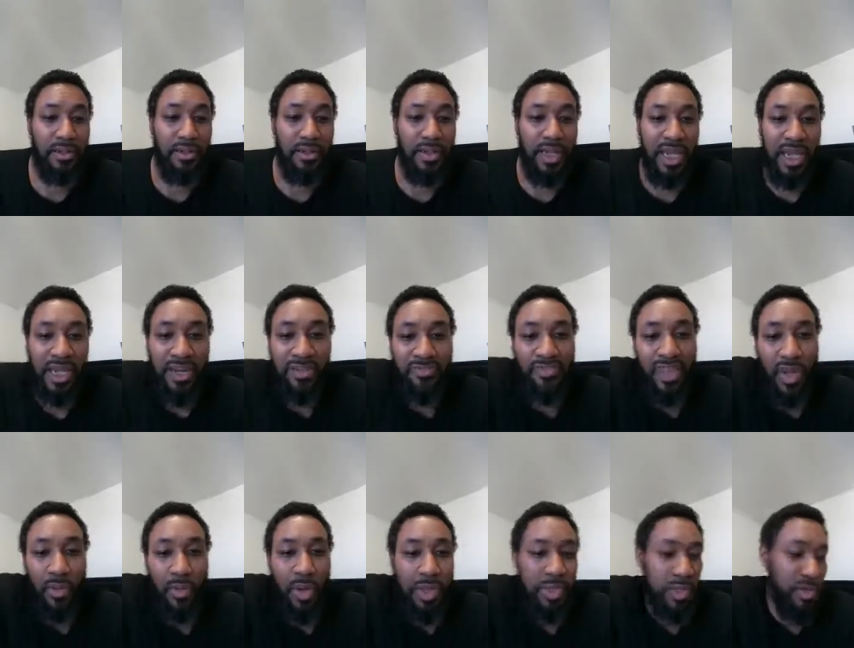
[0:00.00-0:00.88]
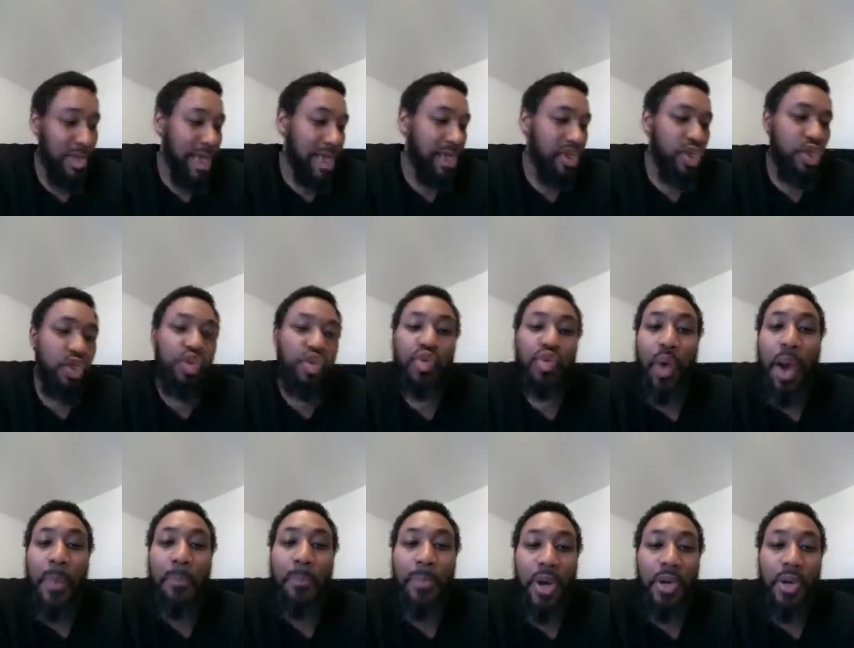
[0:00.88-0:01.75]
And if they want to, they can choose
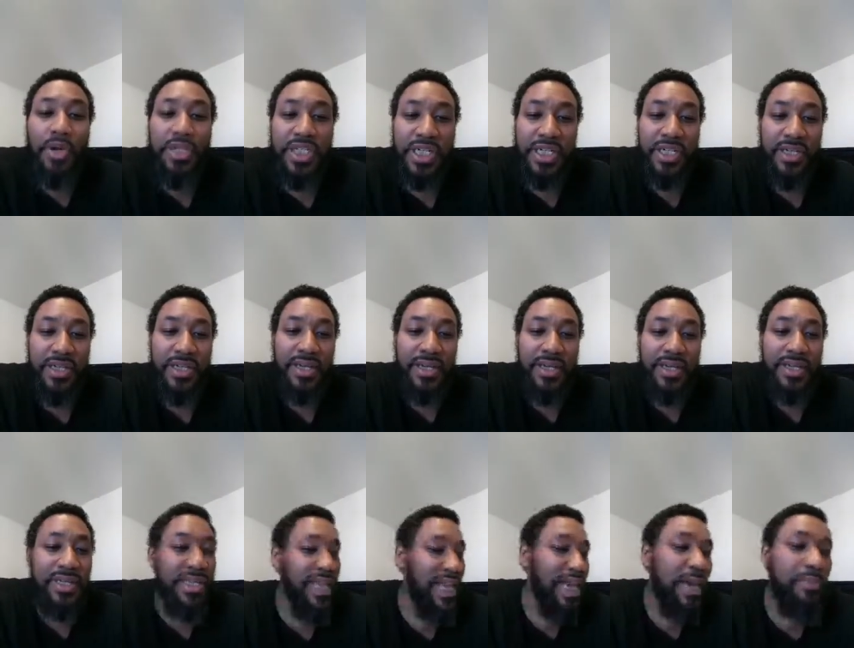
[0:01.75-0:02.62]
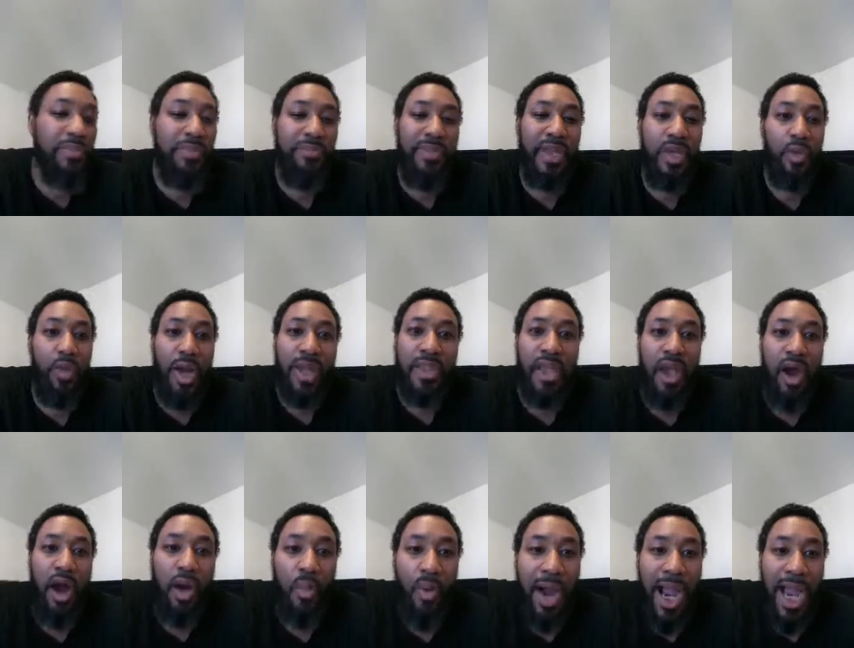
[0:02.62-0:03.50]
one person to implement it while they
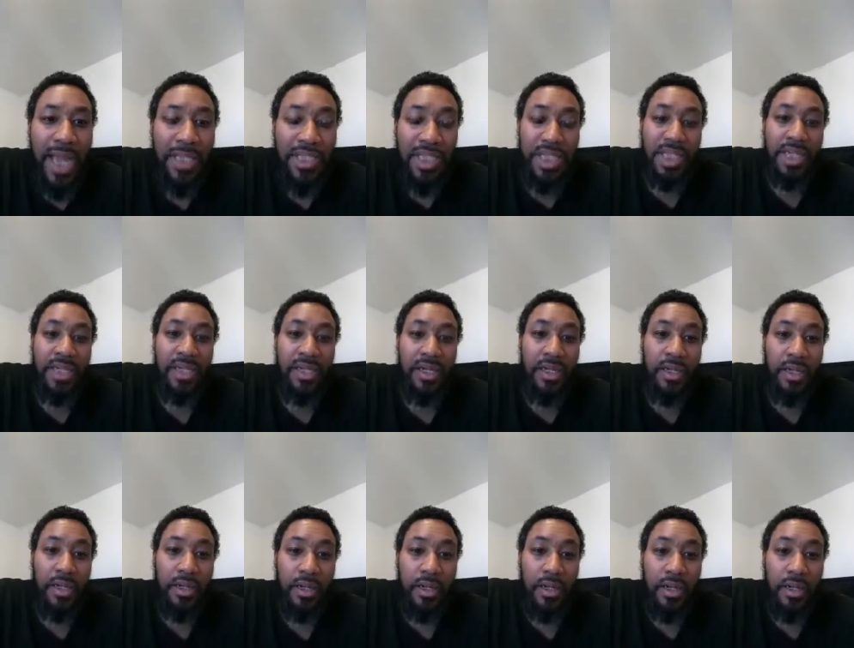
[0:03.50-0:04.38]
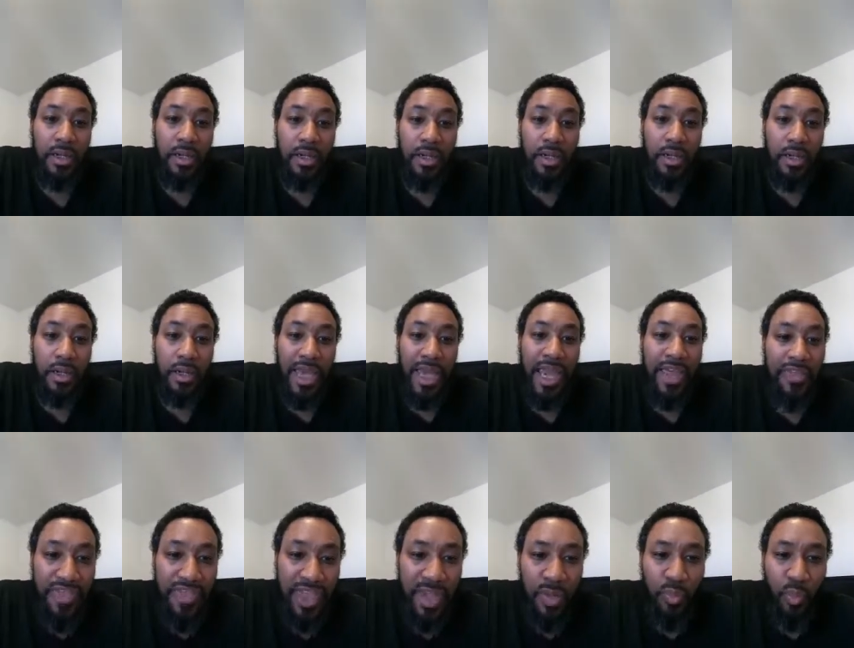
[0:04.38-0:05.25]
all watch.
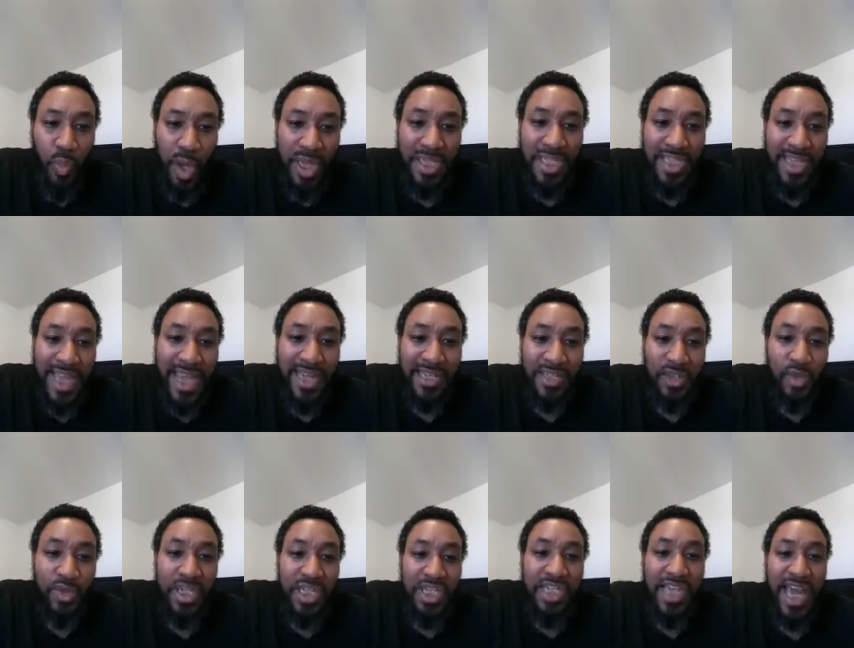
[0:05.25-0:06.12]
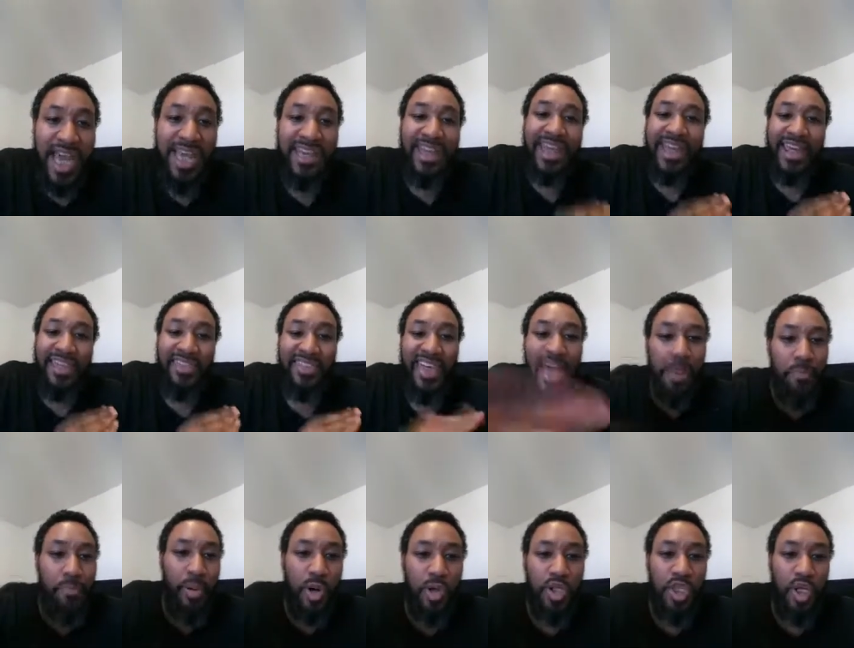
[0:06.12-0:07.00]
And then once that duty's done,
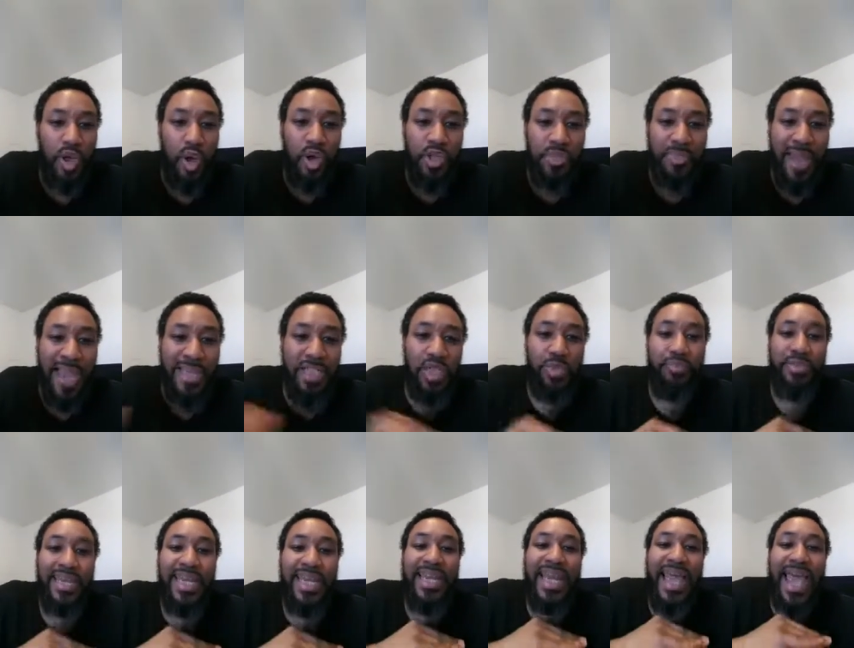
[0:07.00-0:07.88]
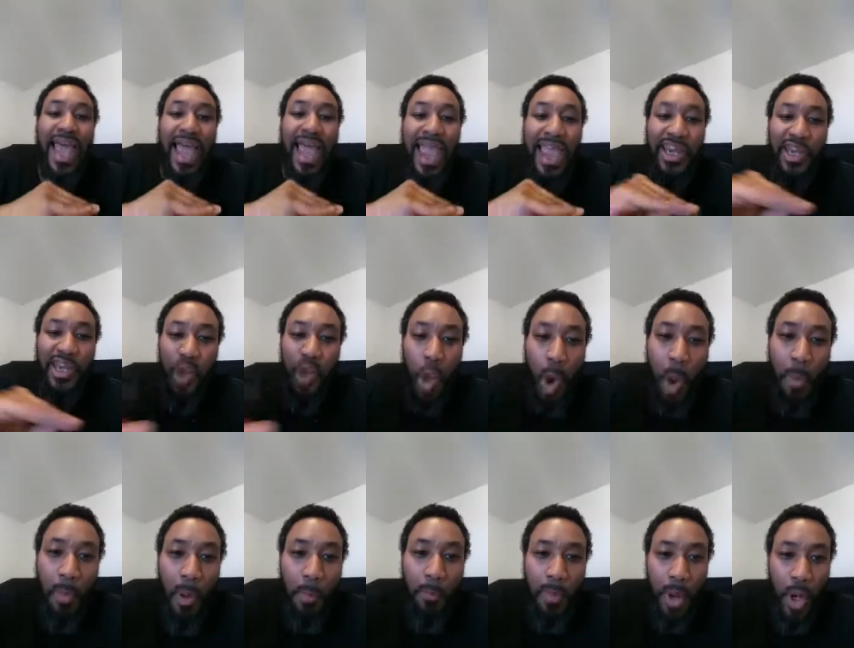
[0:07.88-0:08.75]
that person goes back to being a
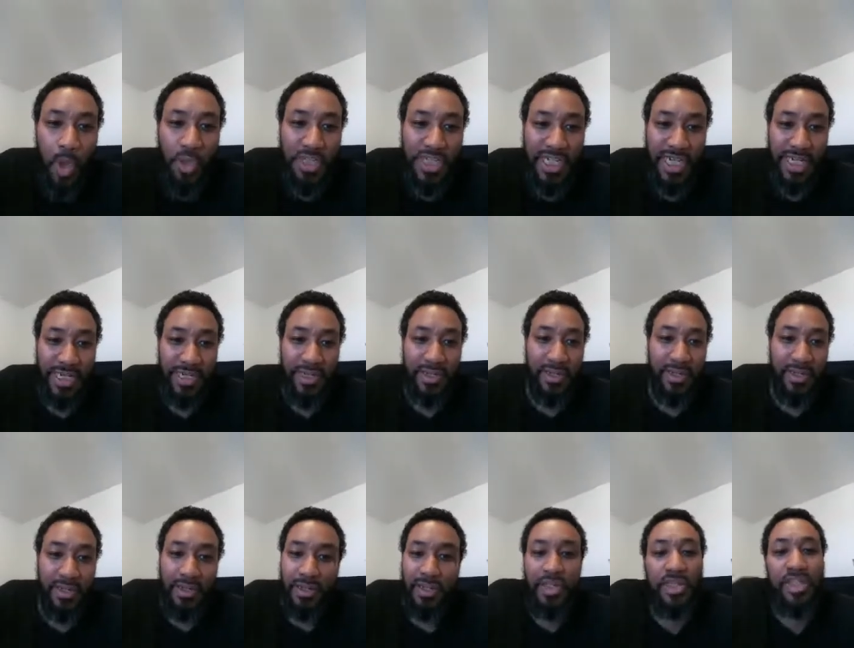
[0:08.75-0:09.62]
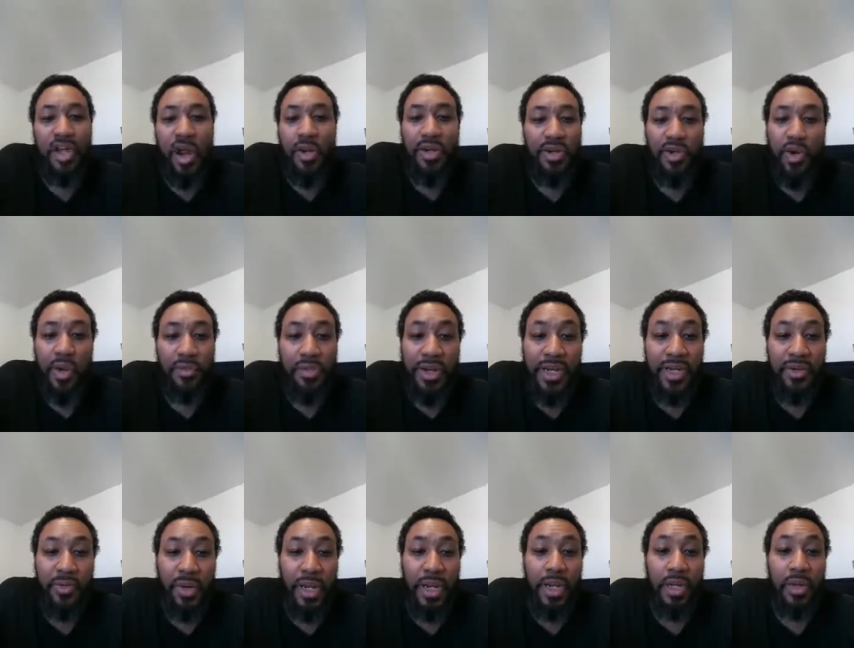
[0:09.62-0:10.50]
normal person. He's already normal
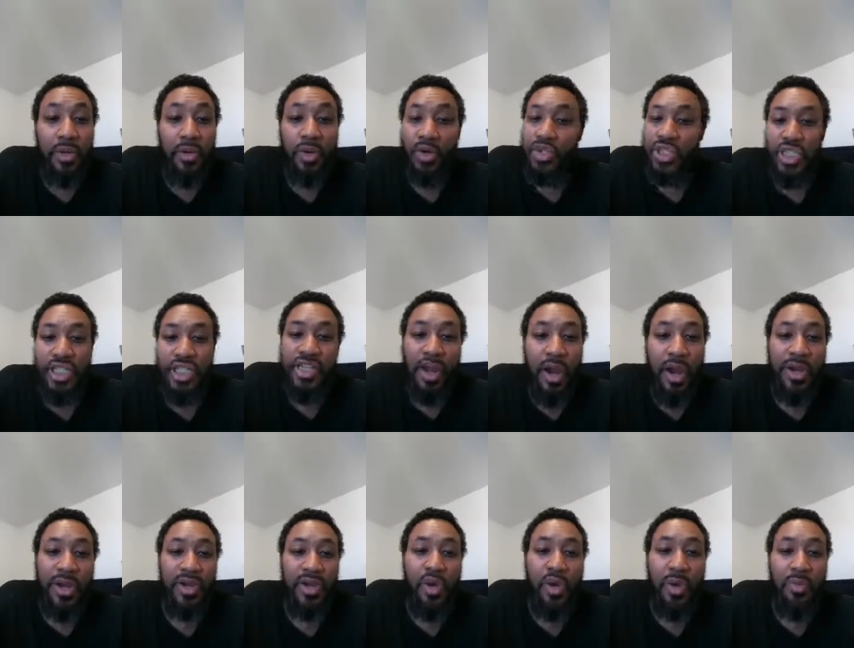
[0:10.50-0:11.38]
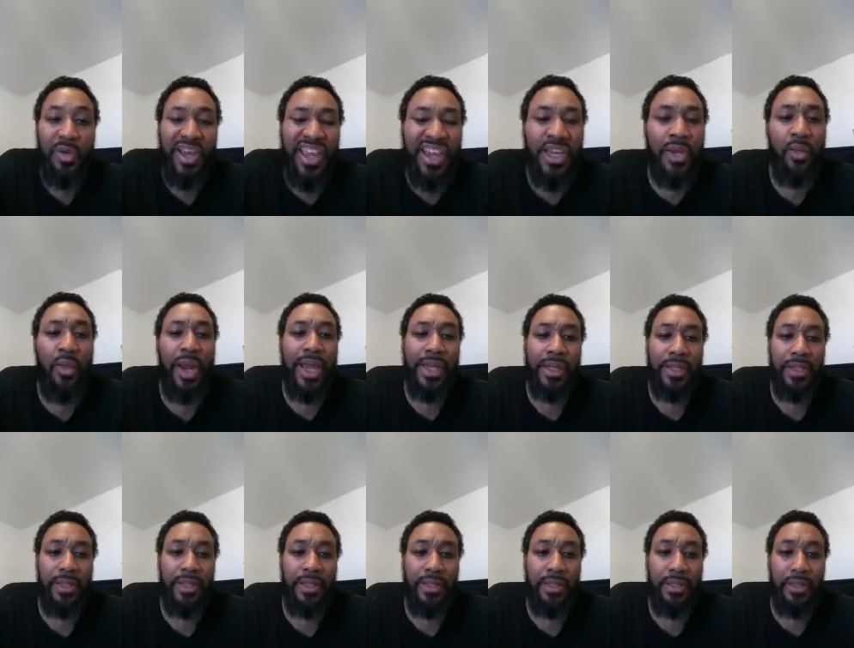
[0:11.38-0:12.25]
anyway, or she's already normal anyway.
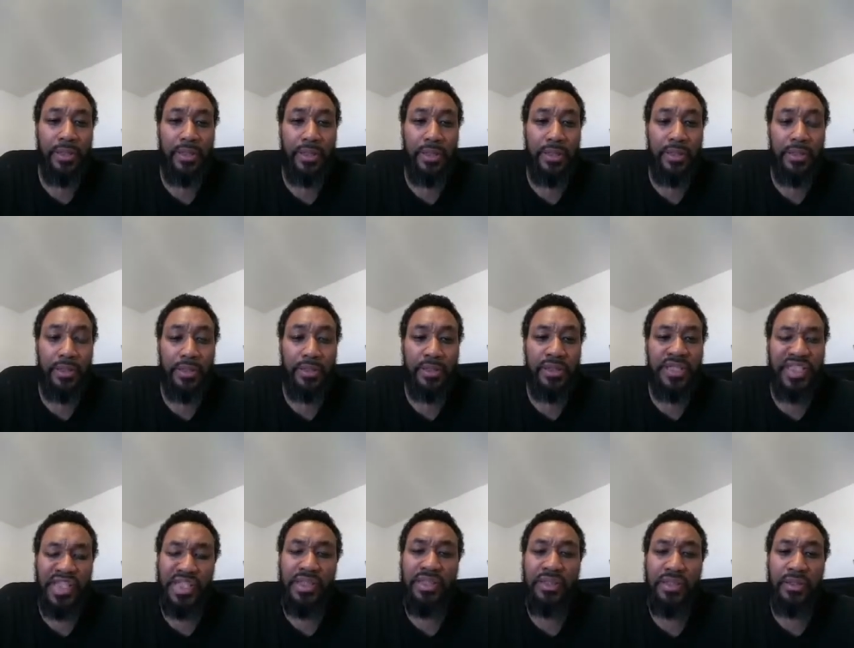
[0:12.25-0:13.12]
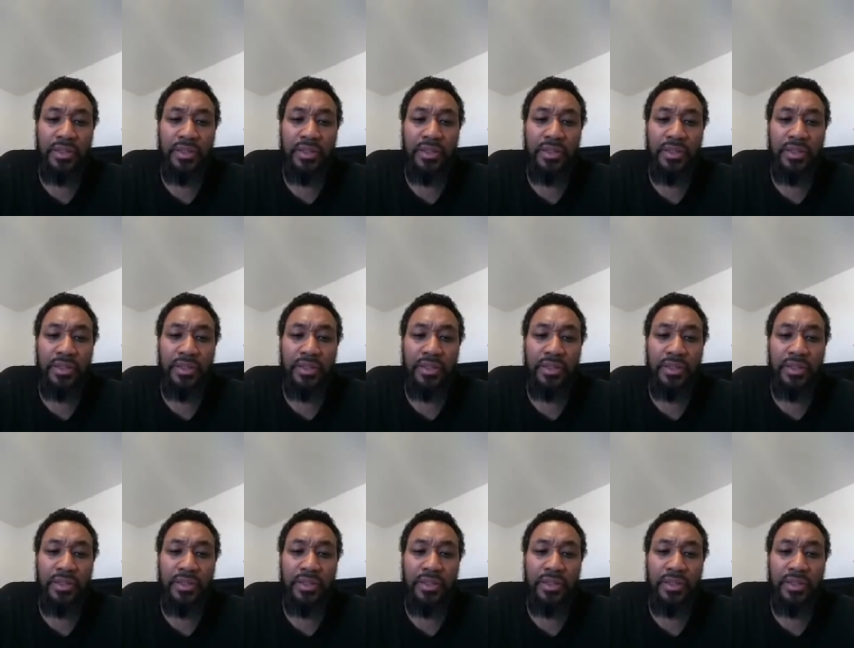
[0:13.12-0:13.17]
See?